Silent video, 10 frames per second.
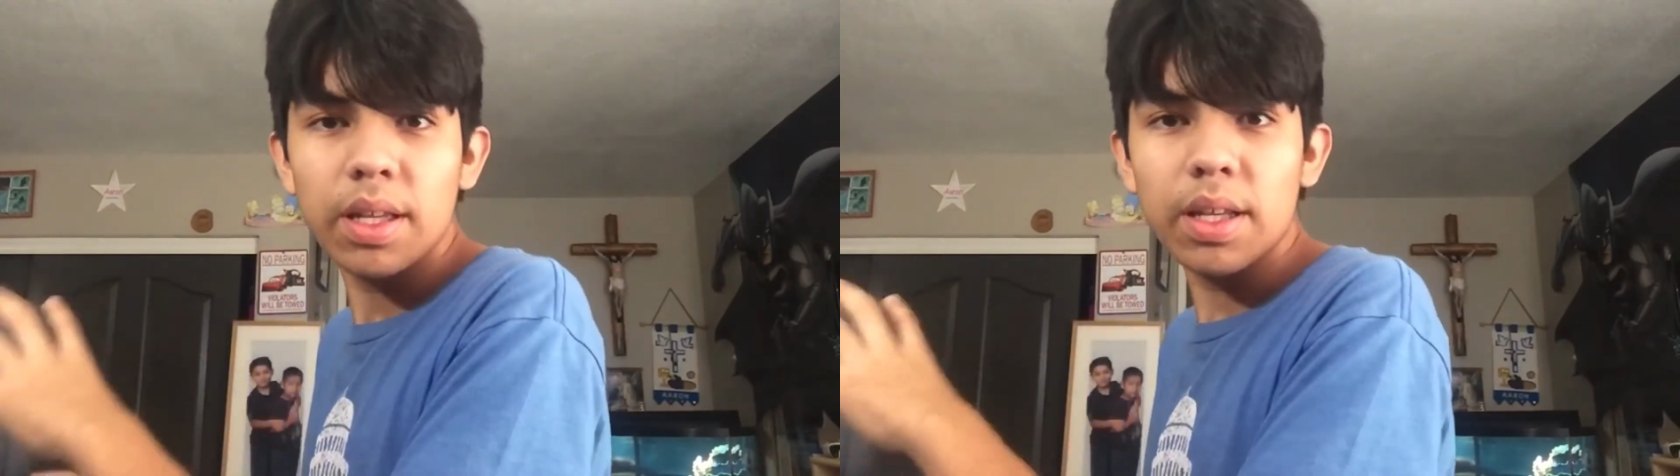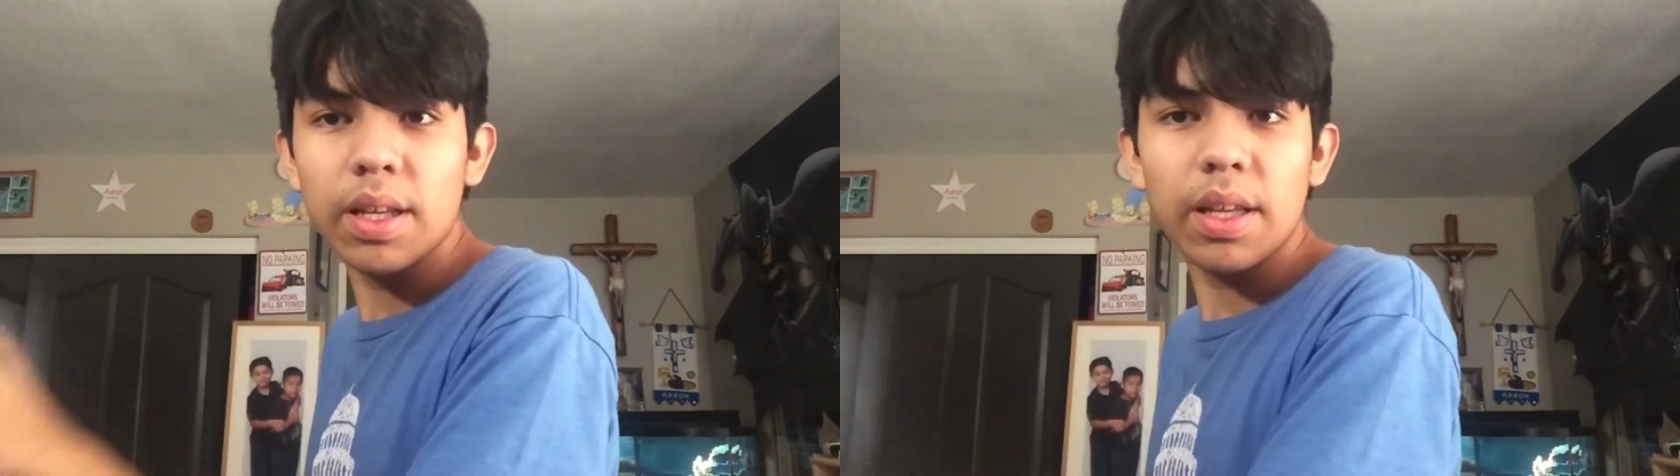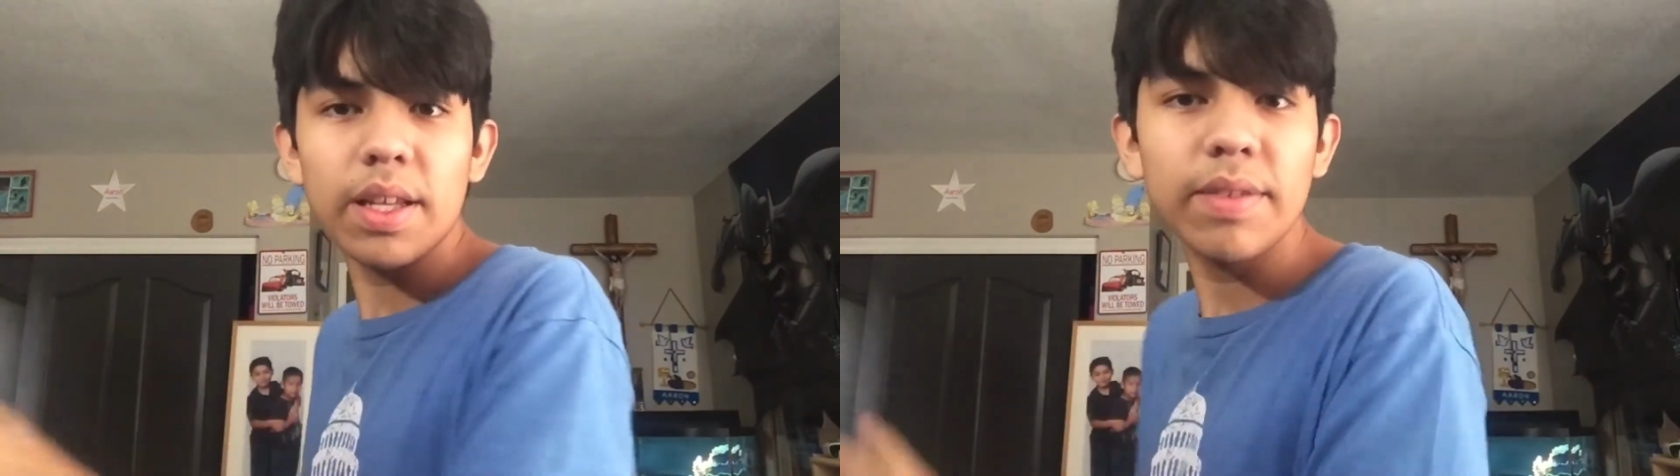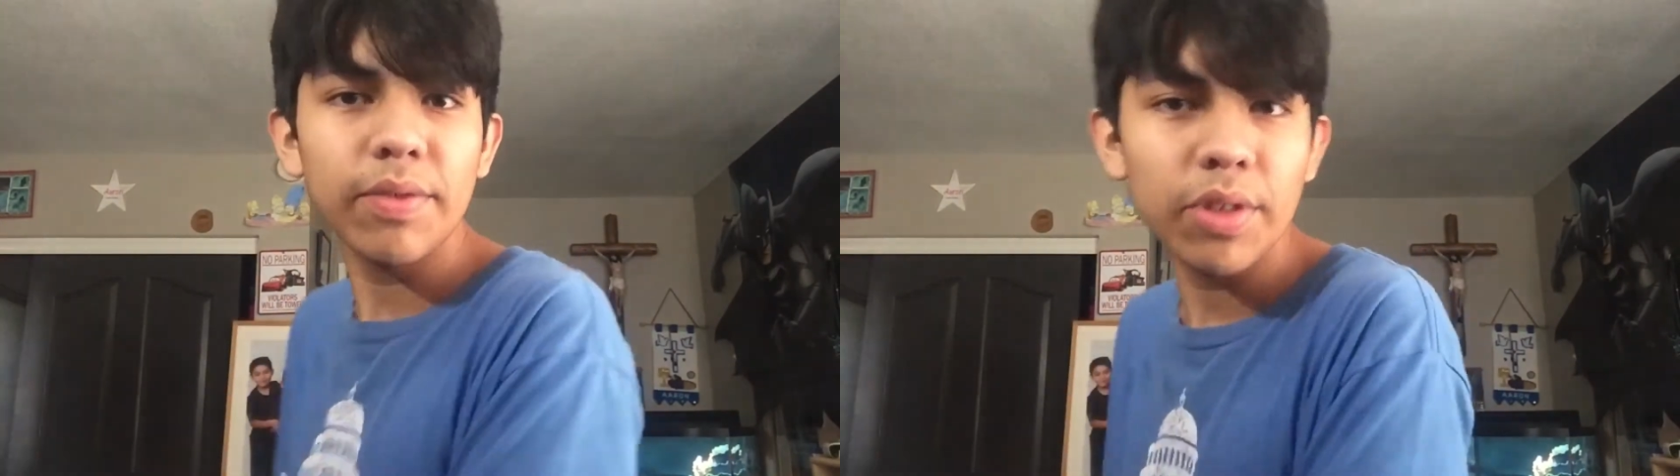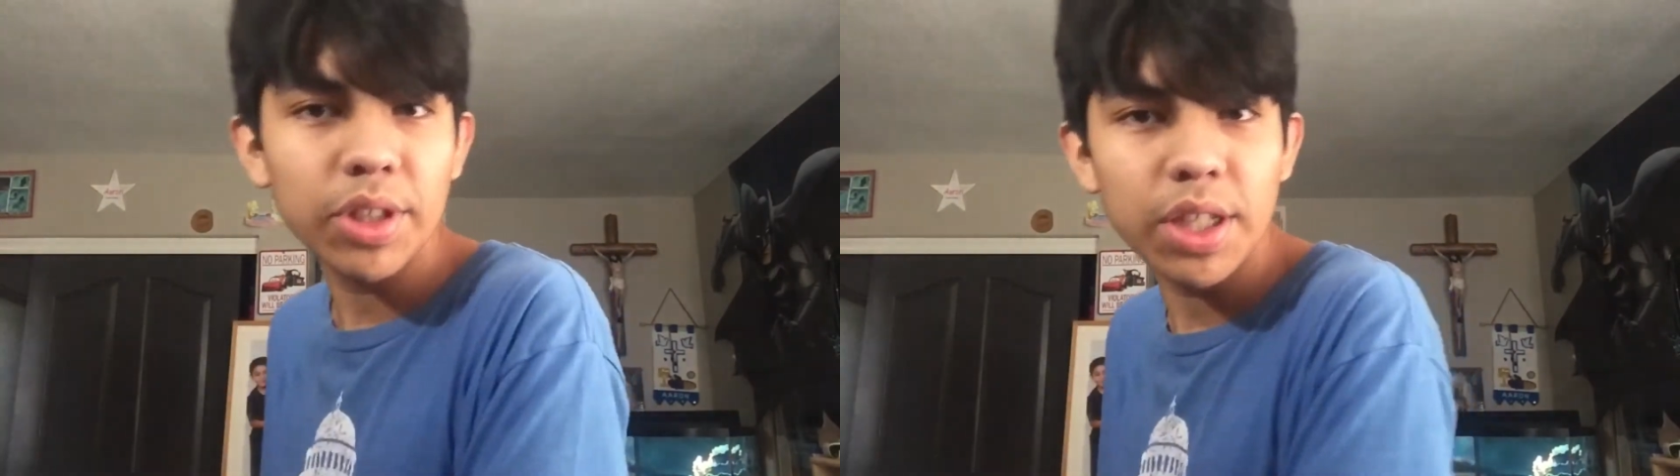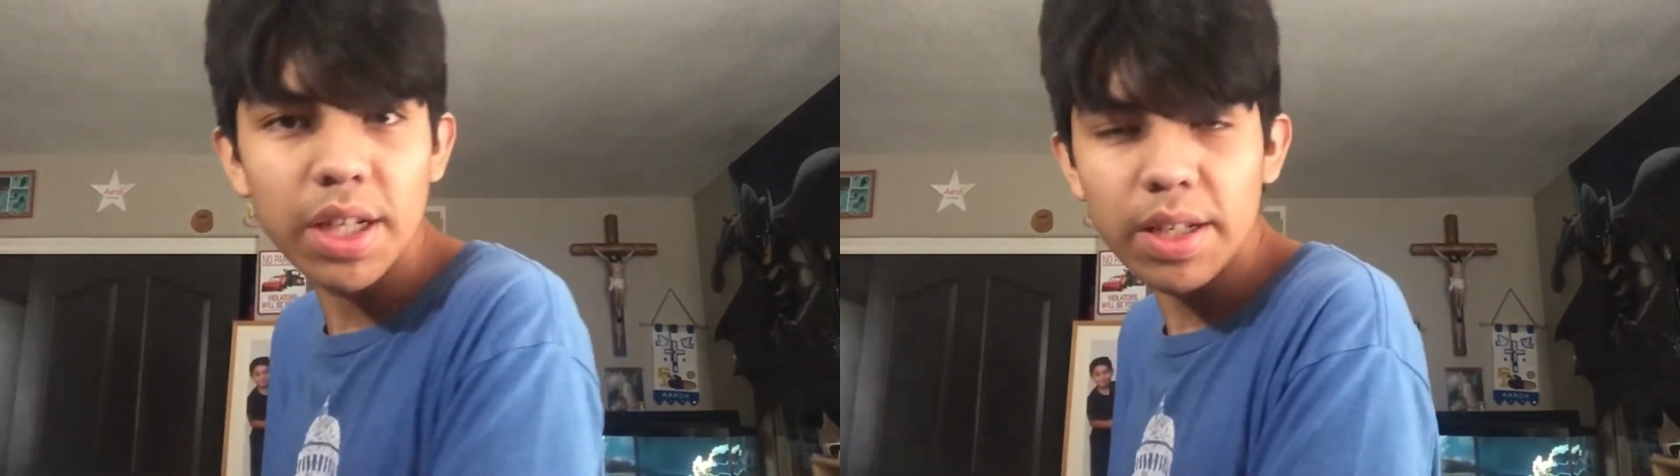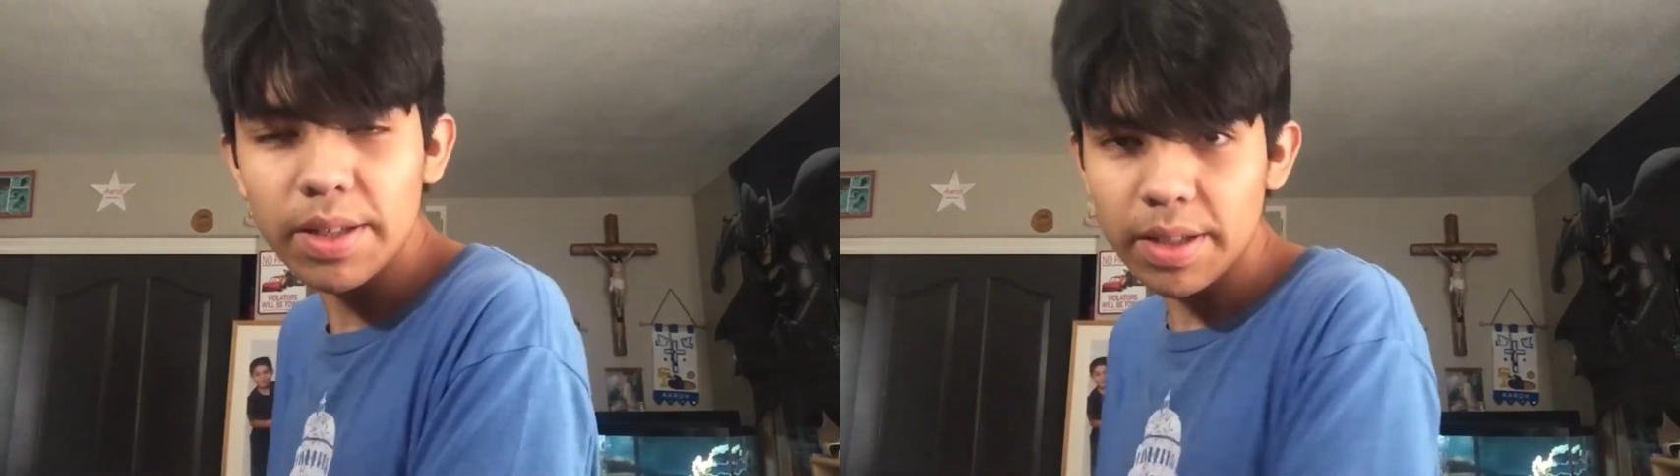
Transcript: less fortunate,